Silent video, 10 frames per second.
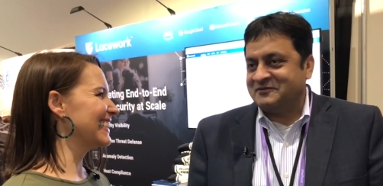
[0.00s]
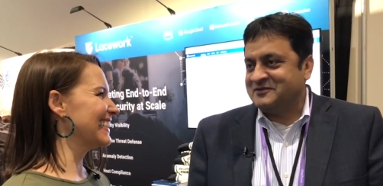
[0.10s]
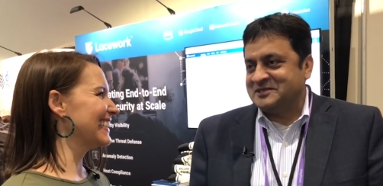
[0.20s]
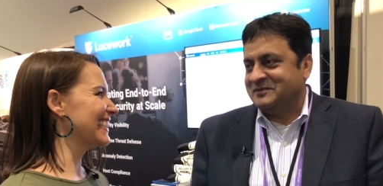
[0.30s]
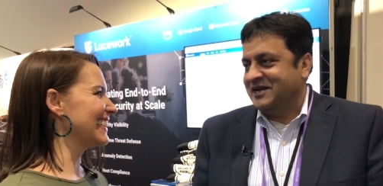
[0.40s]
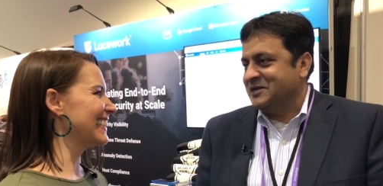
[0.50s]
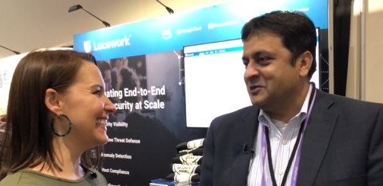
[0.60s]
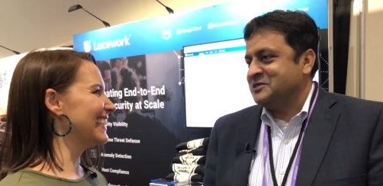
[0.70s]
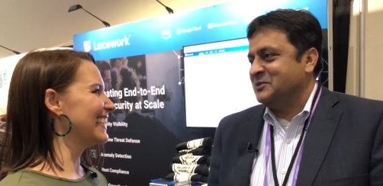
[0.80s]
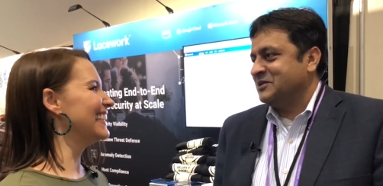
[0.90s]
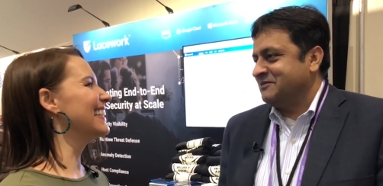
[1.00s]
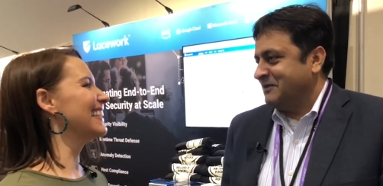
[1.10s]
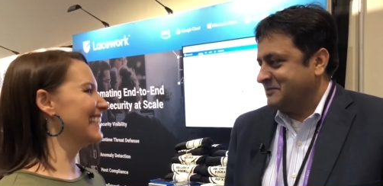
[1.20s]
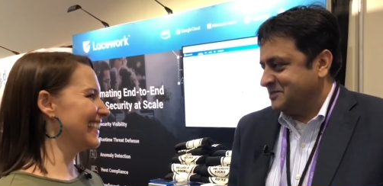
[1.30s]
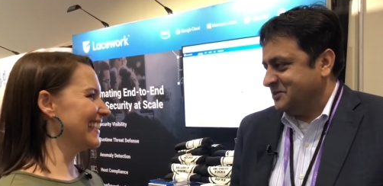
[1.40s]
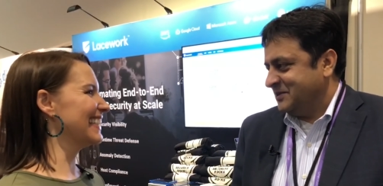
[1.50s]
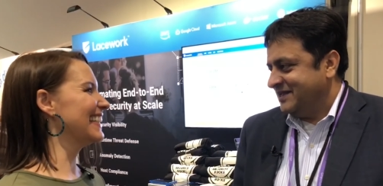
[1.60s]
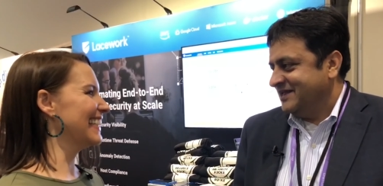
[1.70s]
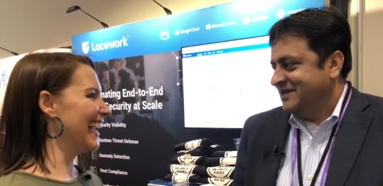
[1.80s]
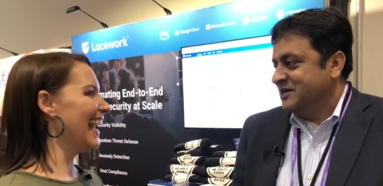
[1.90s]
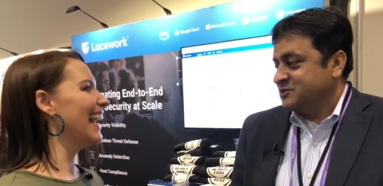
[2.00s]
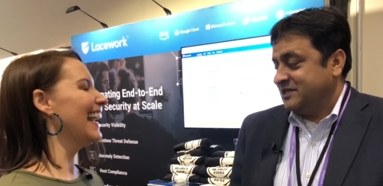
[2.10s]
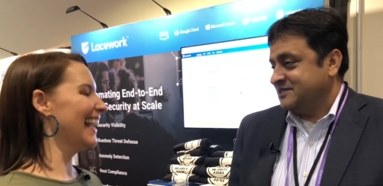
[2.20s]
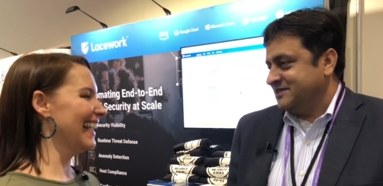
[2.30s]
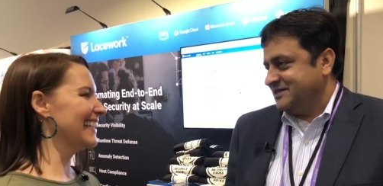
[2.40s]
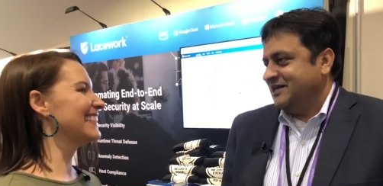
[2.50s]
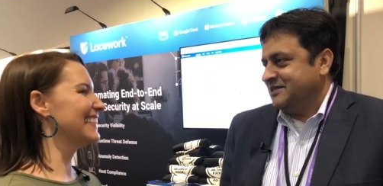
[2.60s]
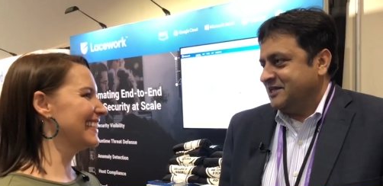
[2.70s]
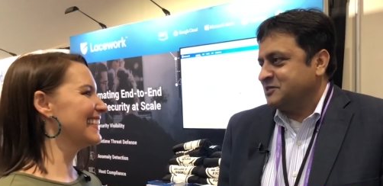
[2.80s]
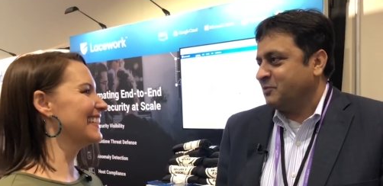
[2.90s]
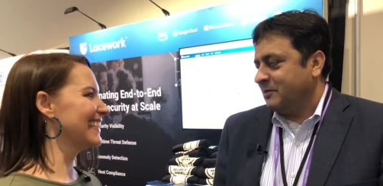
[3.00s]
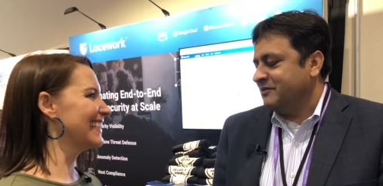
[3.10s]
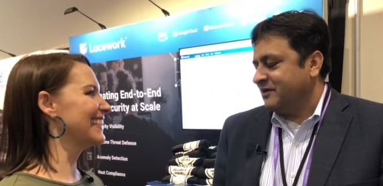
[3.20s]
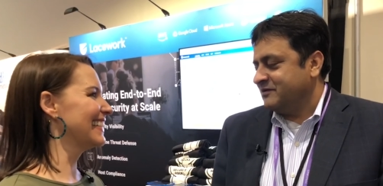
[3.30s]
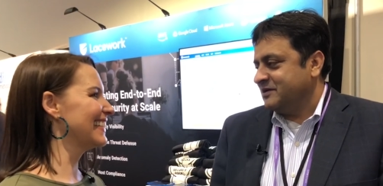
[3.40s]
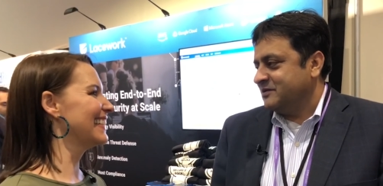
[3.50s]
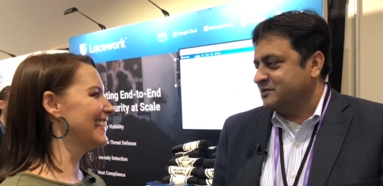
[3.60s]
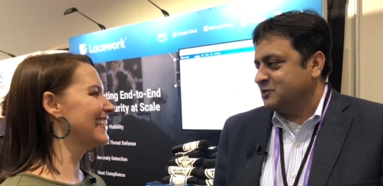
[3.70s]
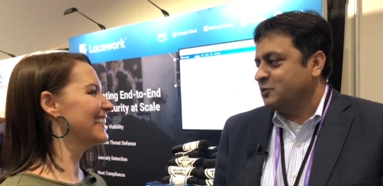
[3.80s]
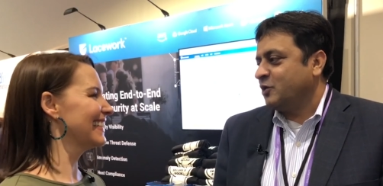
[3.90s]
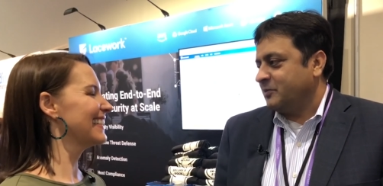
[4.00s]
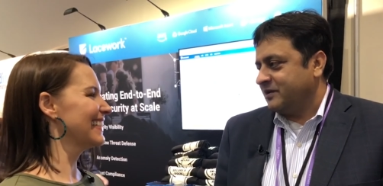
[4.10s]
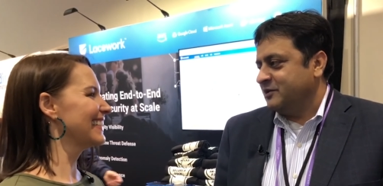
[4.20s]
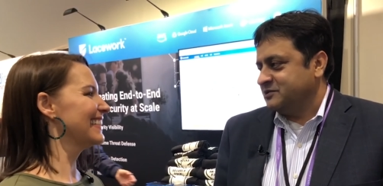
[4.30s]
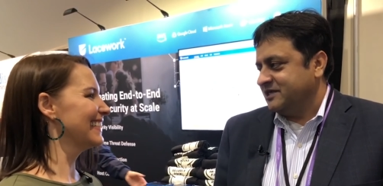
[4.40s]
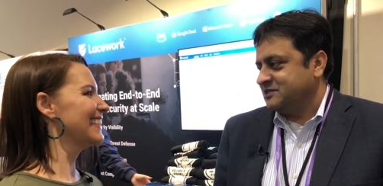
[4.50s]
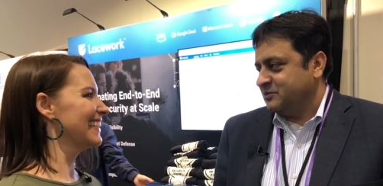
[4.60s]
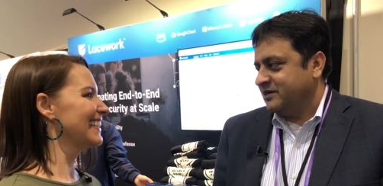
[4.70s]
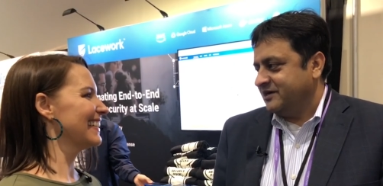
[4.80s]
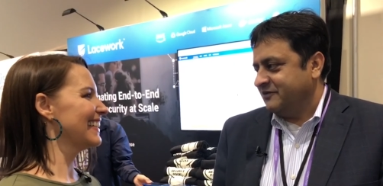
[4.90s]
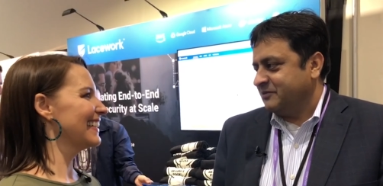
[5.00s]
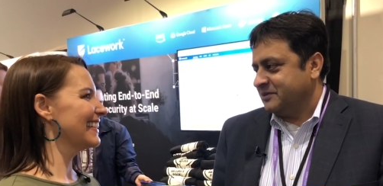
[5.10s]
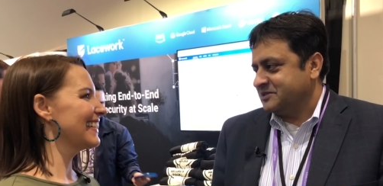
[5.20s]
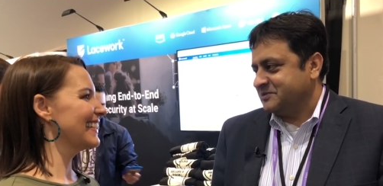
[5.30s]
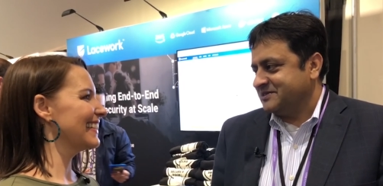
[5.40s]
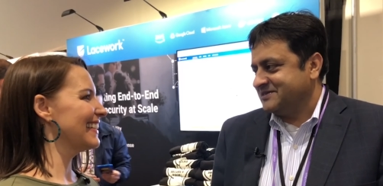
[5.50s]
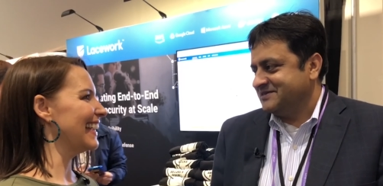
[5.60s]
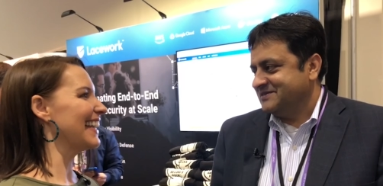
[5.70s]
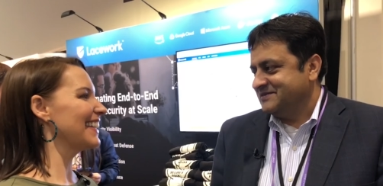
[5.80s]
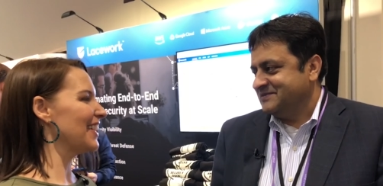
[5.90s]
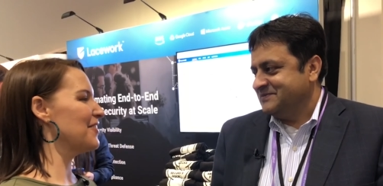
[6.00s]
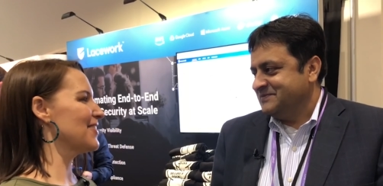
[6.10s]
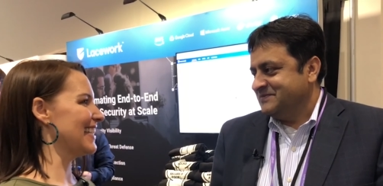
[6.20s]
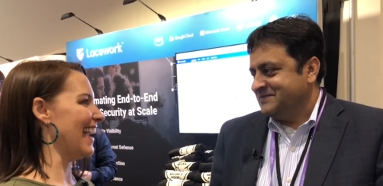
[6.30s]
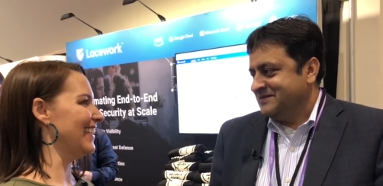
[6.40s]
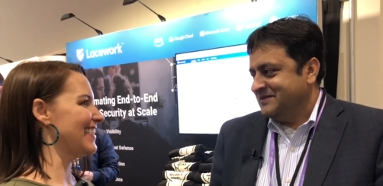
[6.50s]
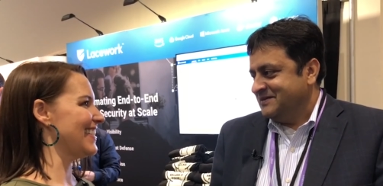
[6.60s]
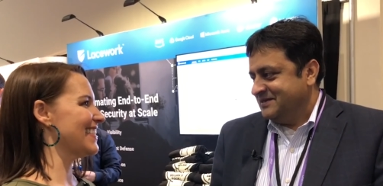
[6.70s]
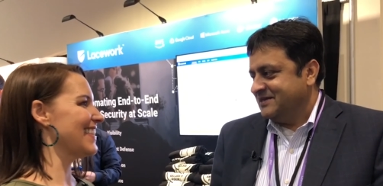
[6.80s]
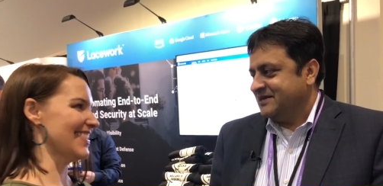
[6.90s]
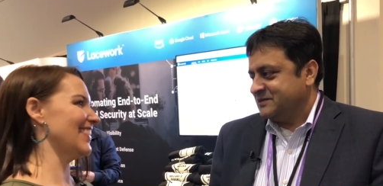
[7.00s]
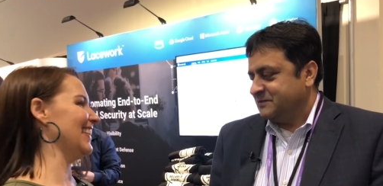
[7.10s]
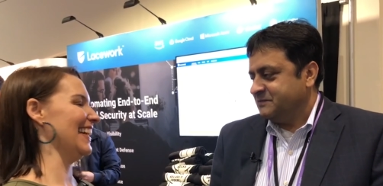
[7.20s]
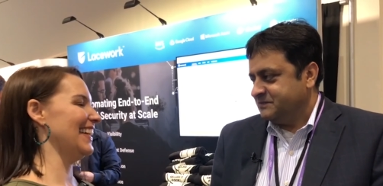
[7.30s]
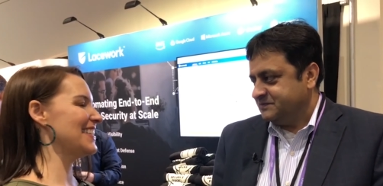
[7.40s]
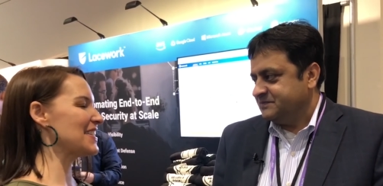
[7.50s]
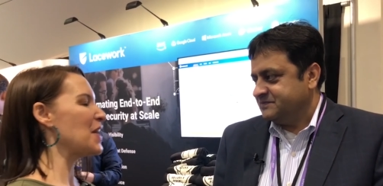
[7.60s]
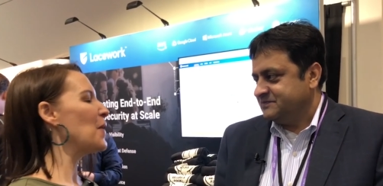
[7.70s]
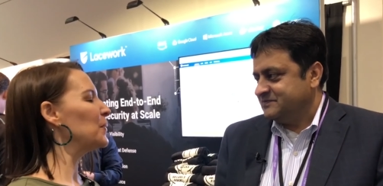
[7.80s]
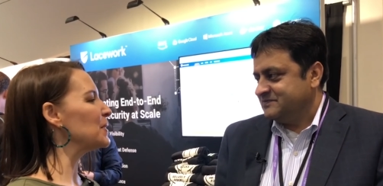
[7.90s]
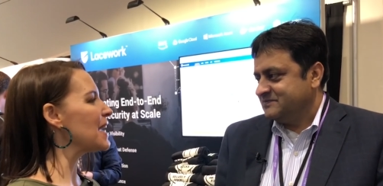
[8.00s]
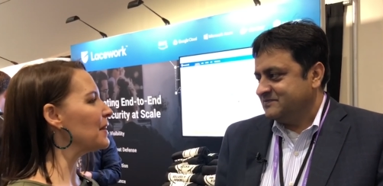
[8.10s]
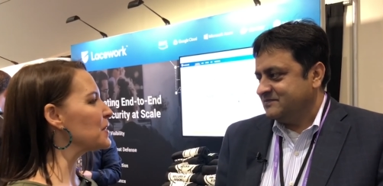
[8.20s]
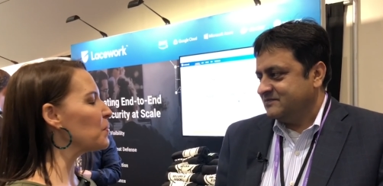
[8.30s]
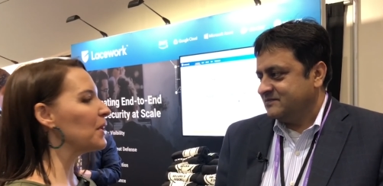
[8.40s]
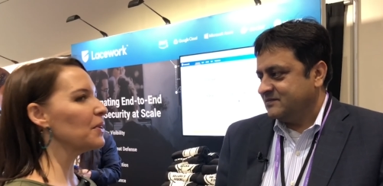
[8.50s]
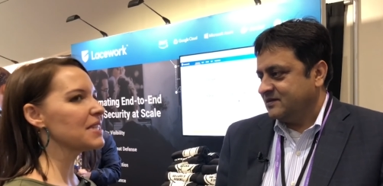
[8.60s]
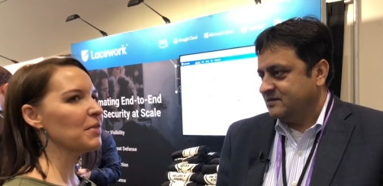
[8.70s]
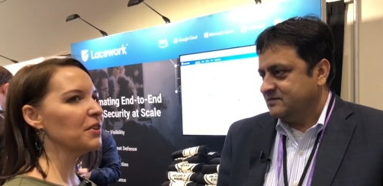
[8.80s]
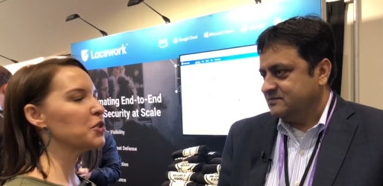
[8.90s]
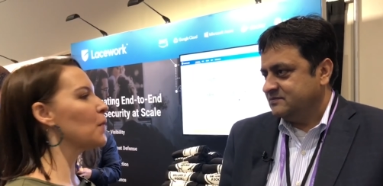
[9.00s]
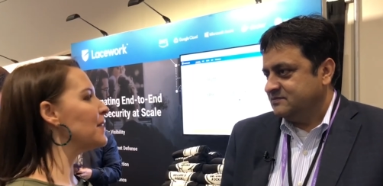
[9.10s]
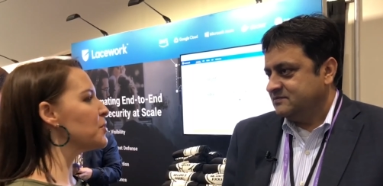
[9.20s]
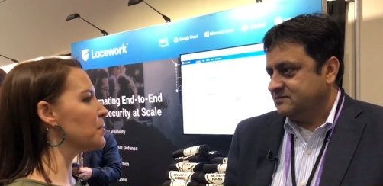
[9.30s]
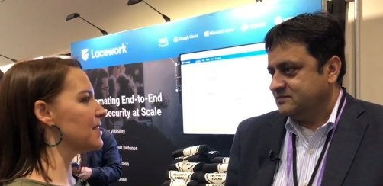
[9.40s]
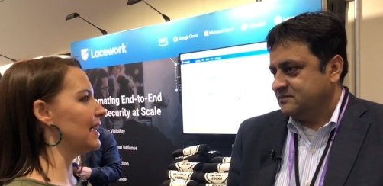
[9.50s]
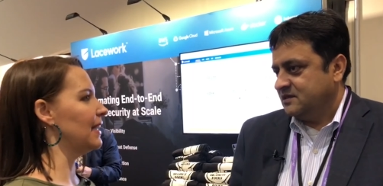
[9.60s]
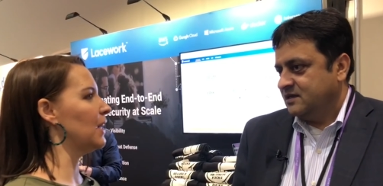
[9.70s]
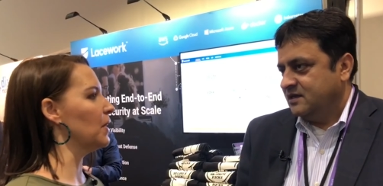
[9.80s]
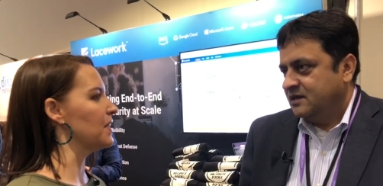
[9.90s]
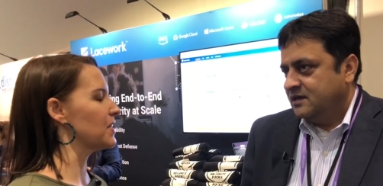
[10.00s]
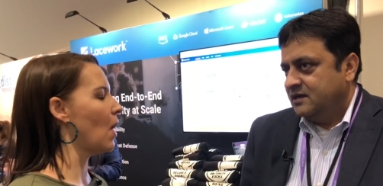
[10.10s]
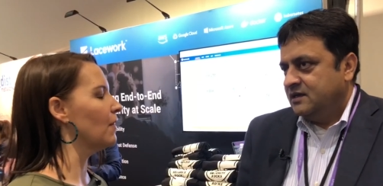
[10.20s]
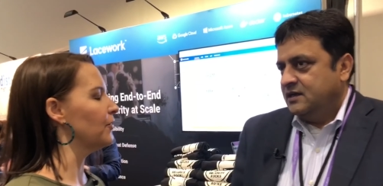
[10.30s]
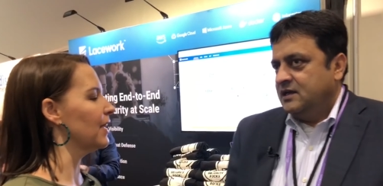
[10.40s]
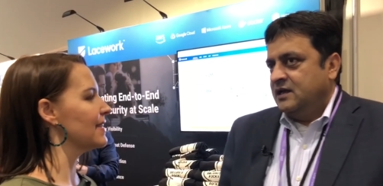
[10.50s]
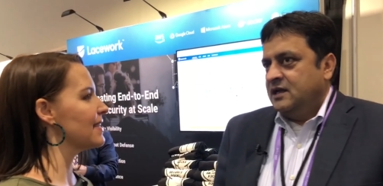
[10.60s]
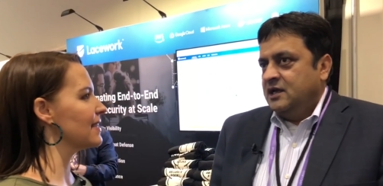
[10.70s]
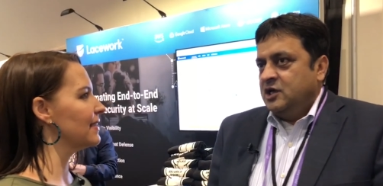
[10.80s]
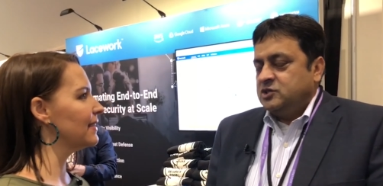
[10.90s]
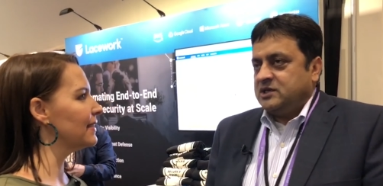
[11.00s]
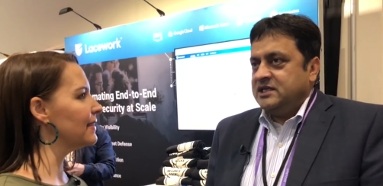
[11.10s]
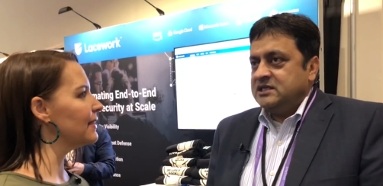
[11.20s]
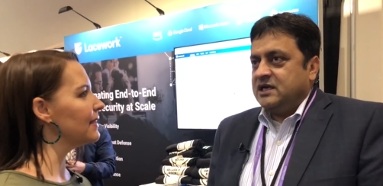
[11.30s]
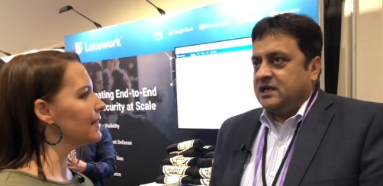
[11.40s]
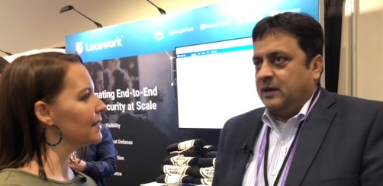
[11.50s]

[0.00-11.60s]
Speaker 1: and visibility to see what developers are doing. So that's a, uh, I think that's probably one of the, the two top use cases we're hearing from customers.
Speaker 2: And I love those analogies. Those yes. are hilarious. Well, tell us what are some of the trends you're seeing here at this conference?
Speaker 1: So I think the